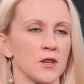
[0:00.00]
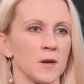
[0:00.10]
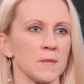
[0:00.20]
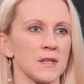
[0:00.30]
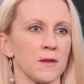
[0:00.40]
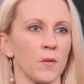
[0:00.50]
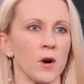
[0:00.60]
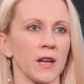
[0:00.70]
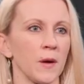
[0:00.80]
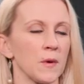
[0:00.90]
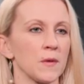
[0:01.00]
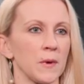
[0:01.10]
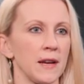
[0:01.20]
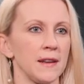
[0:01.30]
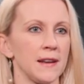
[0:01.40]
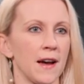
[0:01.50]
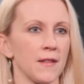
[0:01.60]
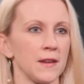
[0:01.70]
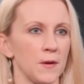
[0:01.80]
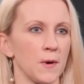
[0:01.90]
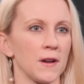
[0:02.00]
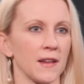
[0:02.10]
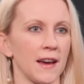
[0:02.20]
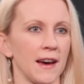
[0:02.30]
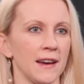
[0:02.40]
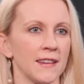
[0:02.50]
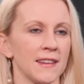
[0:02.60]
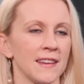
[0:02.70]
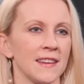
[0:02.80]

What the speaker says: in terms of working with Randy now that you are the guy?